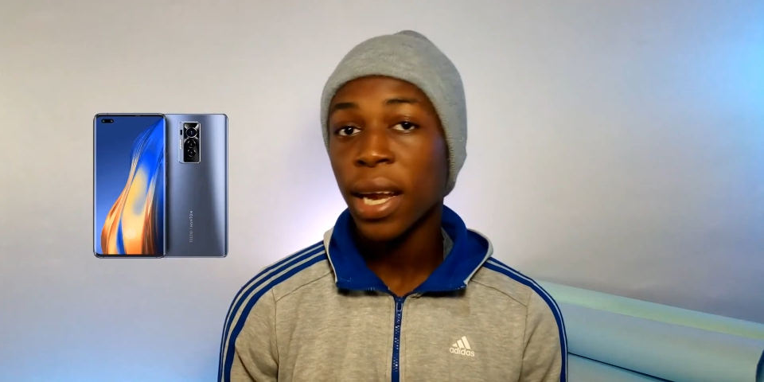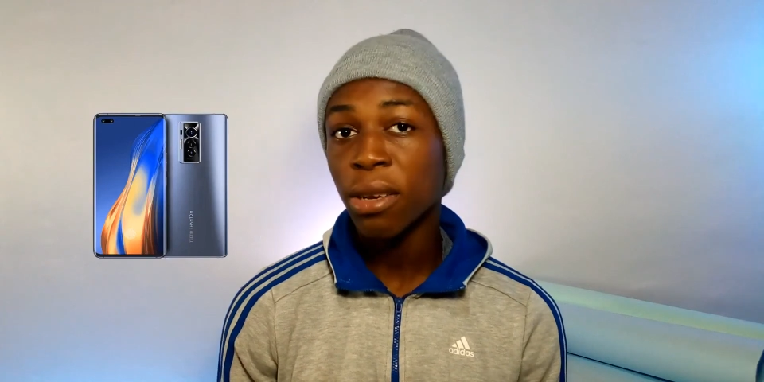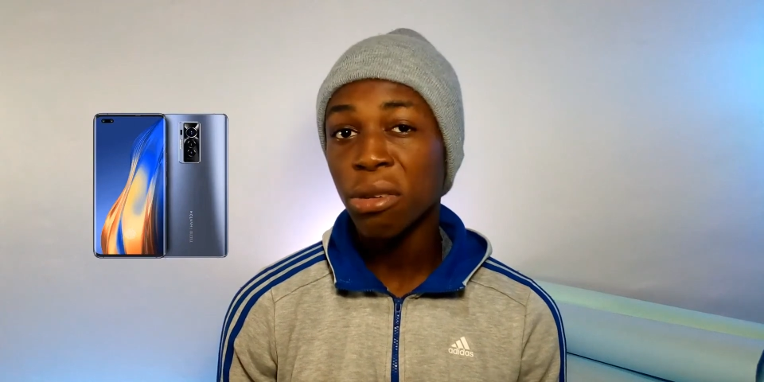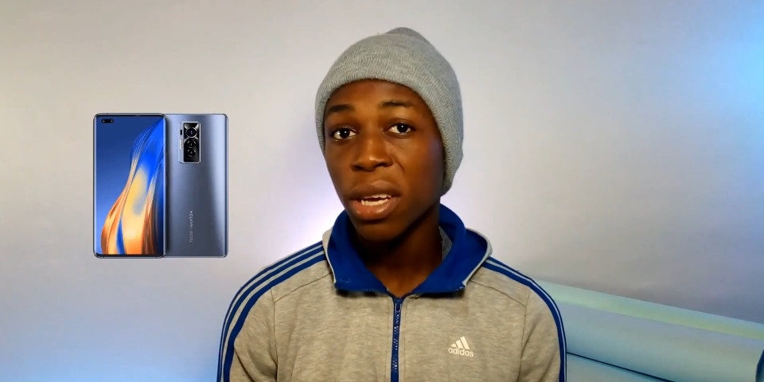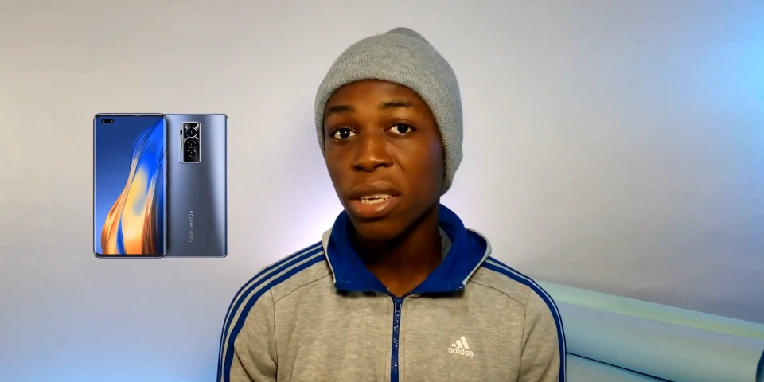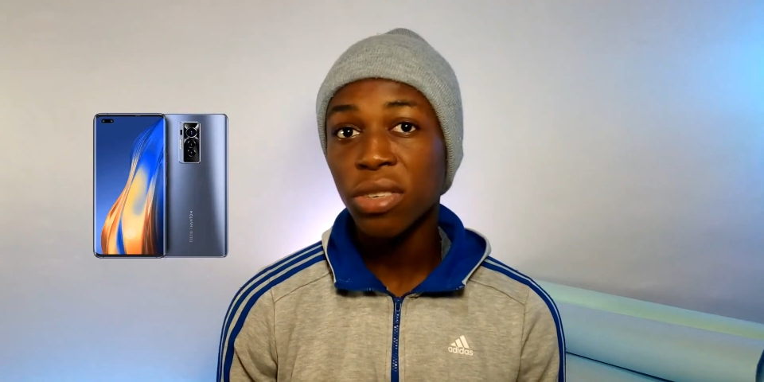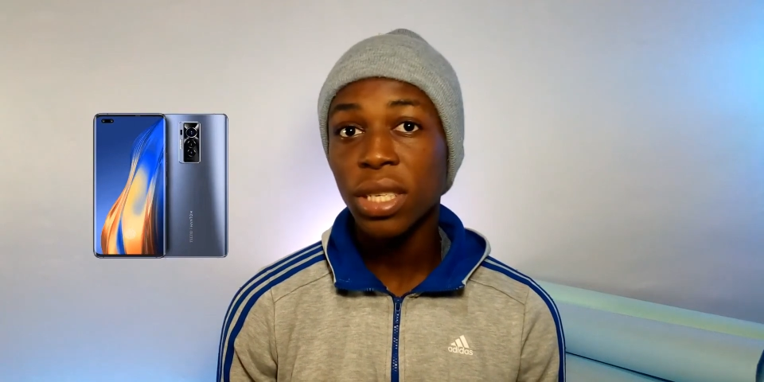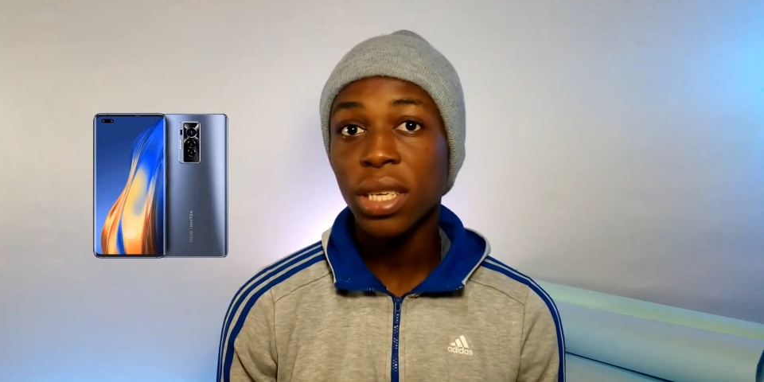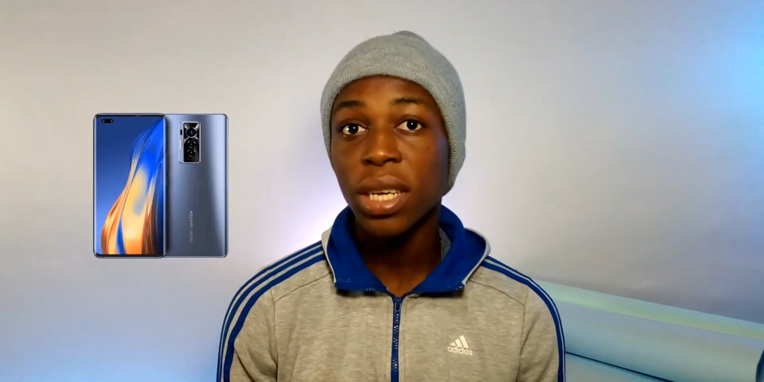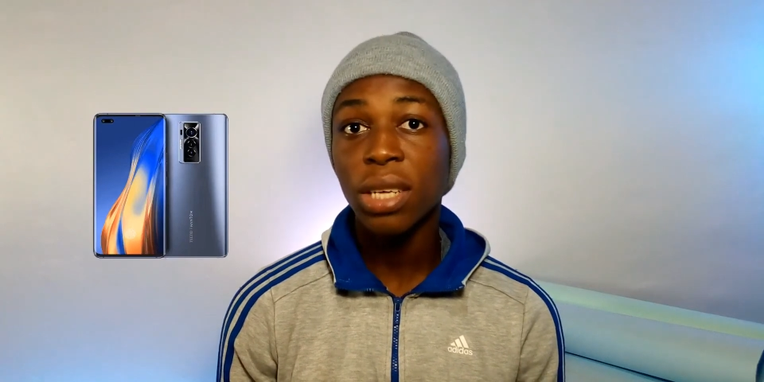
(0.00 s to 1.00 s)
I know you're
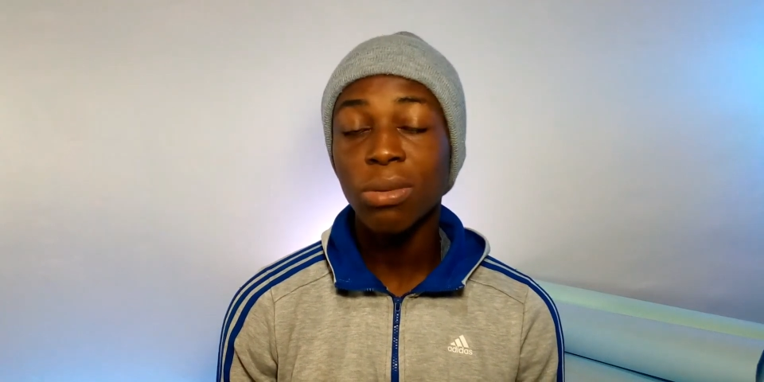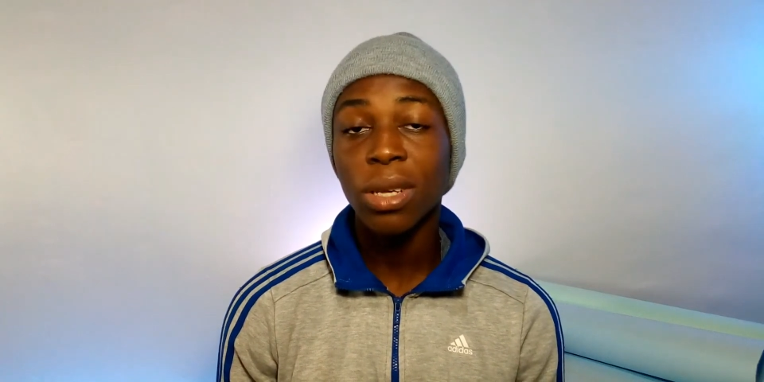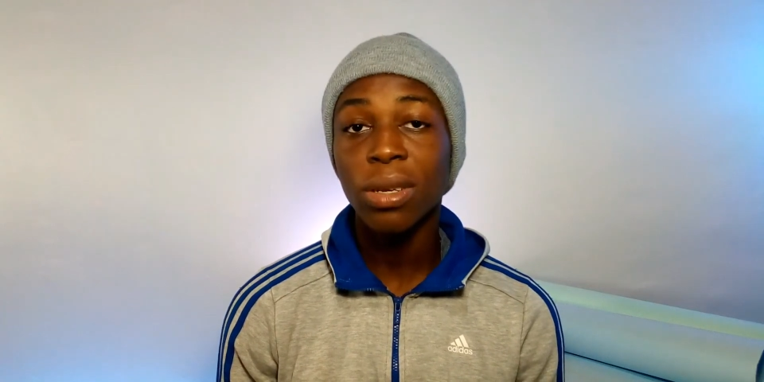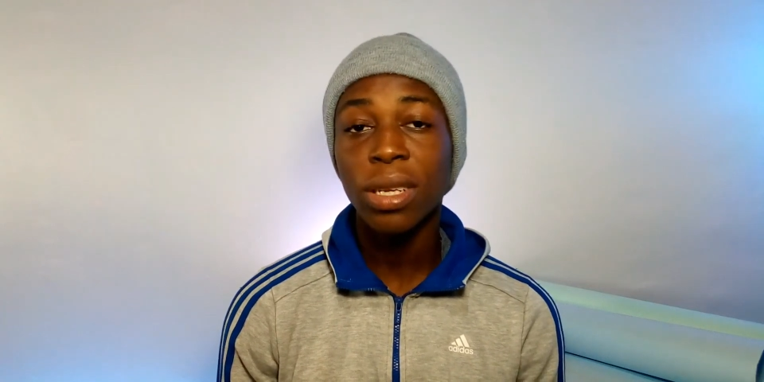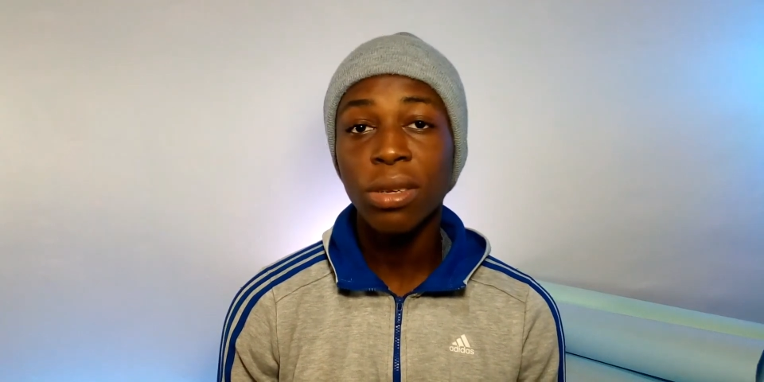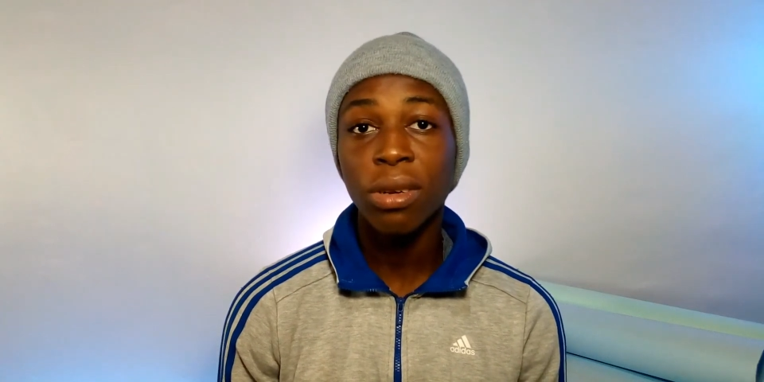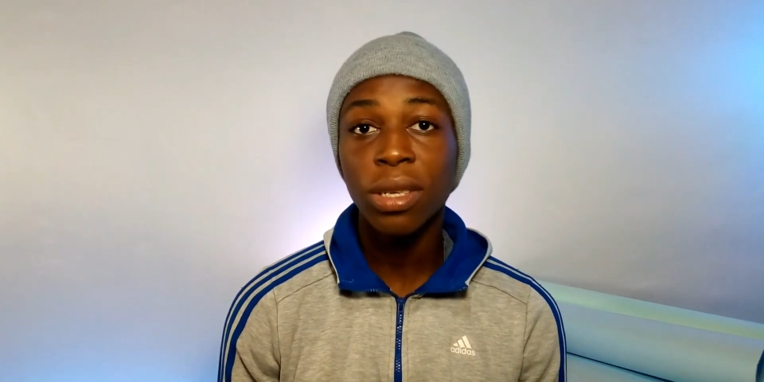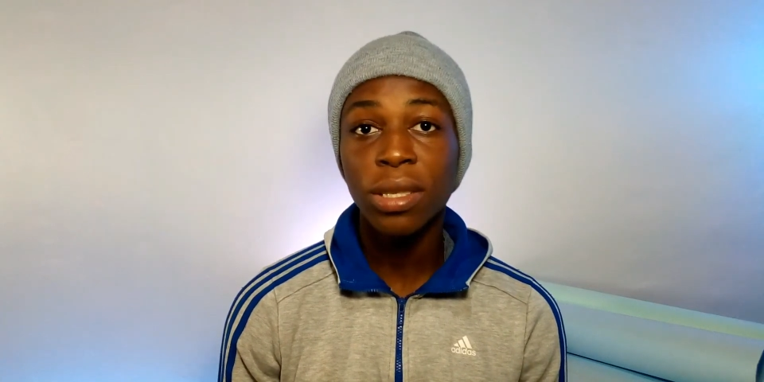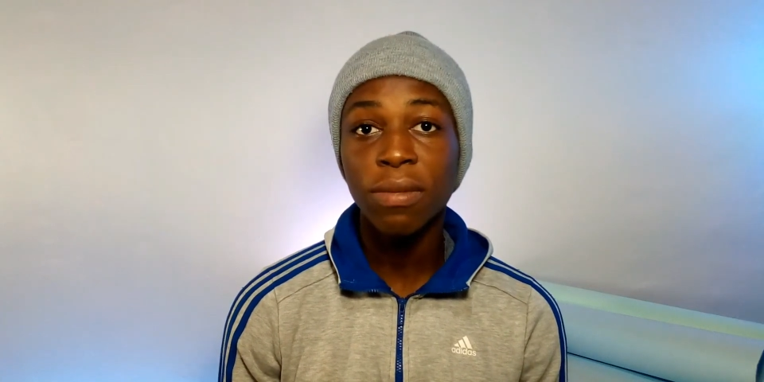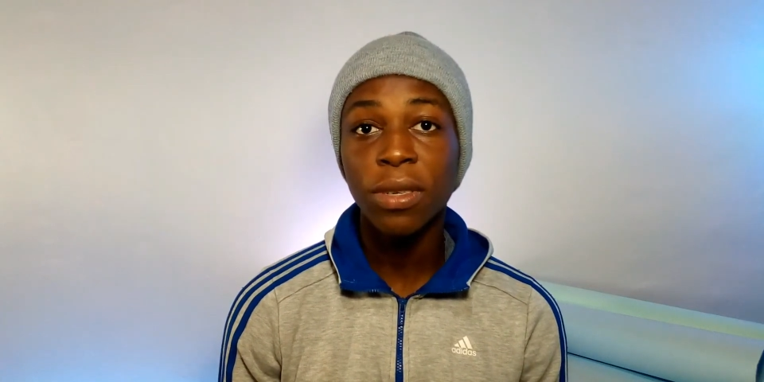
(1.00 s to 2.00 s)
interested, that's why you clicked
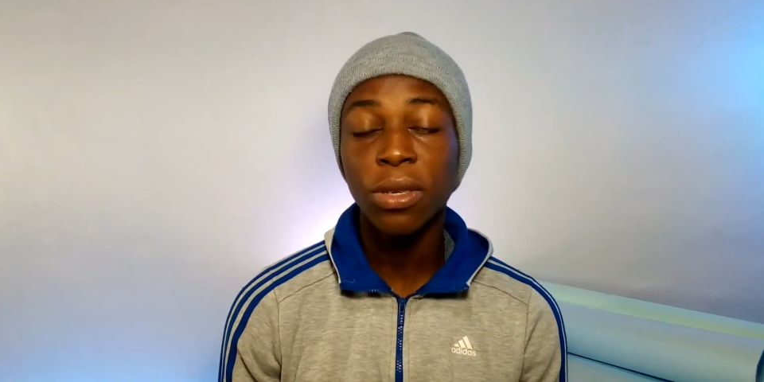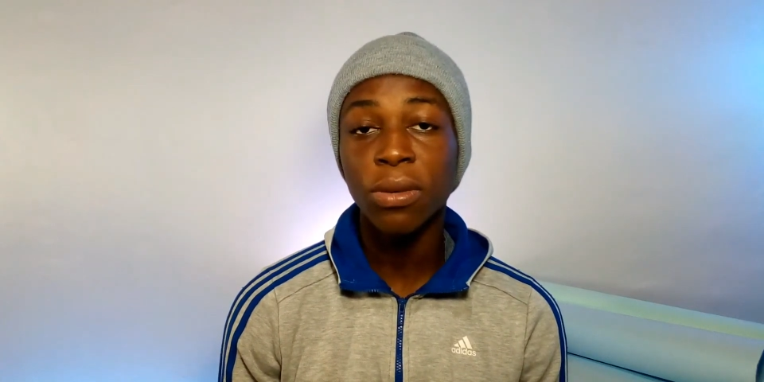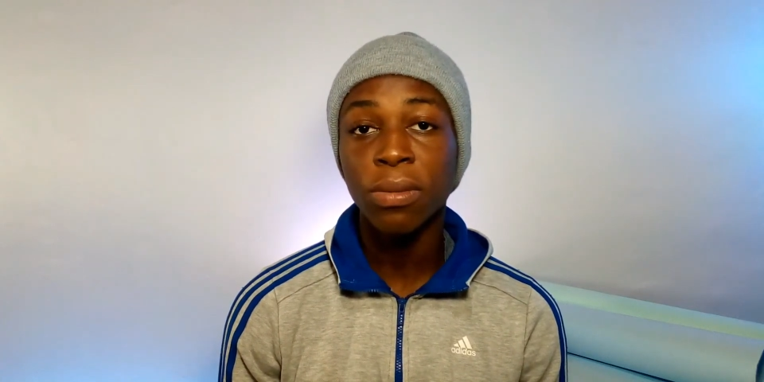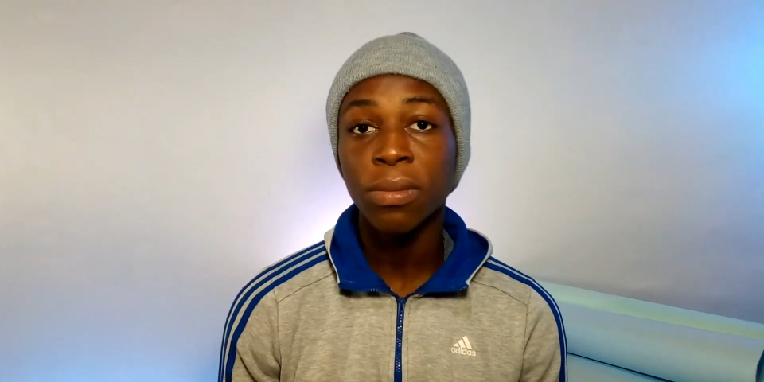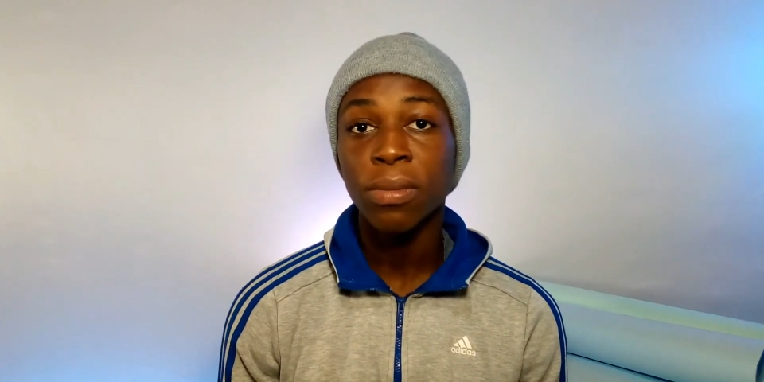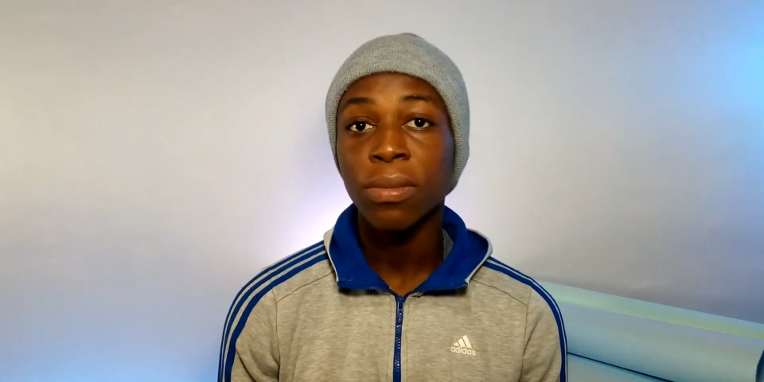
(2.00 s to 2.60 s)
on this video.